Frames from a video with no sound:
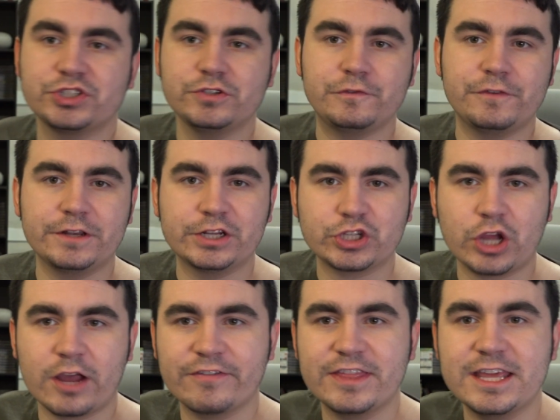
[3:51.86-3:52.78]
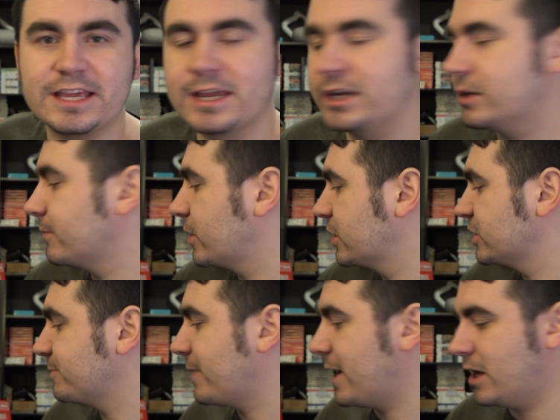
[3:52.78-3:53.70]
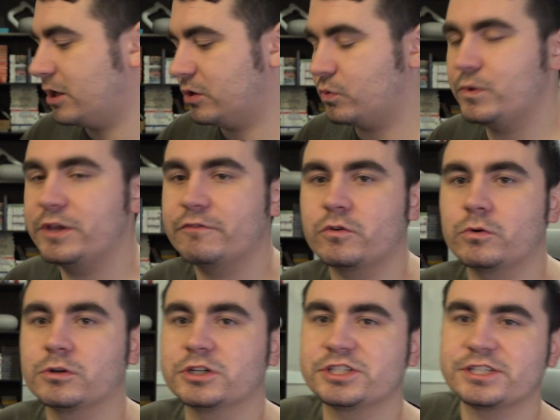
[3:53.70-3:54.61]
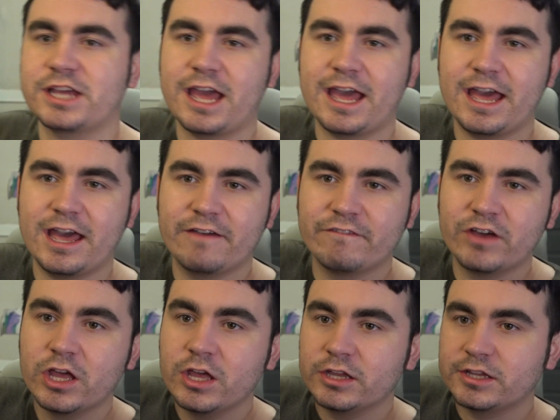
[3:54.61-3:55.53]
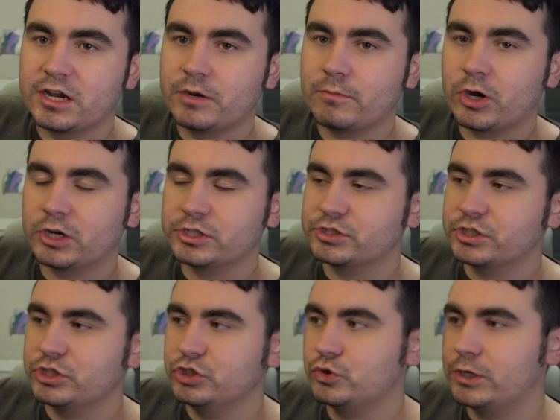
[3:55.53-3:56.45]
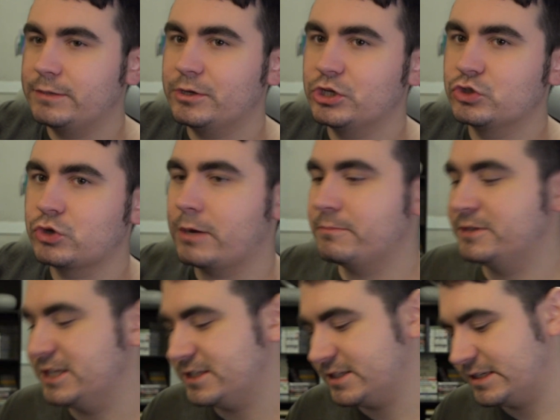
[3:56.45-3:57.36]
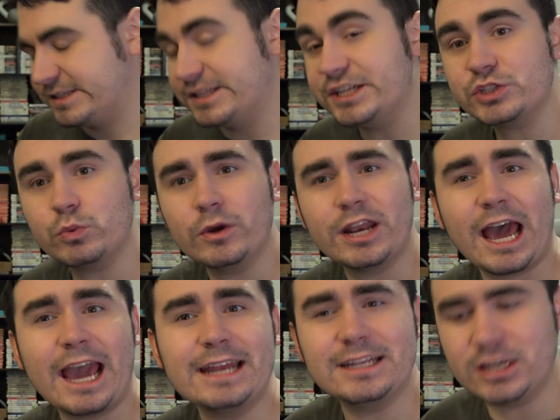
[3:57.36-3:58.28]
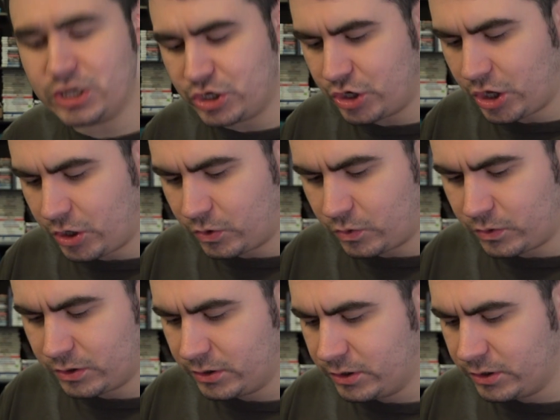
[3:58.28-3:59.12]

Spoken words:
to finish off the Kingdom Hearts pile, we of course have Kingdom Hearts Dream Drop Distance. This one I didn't know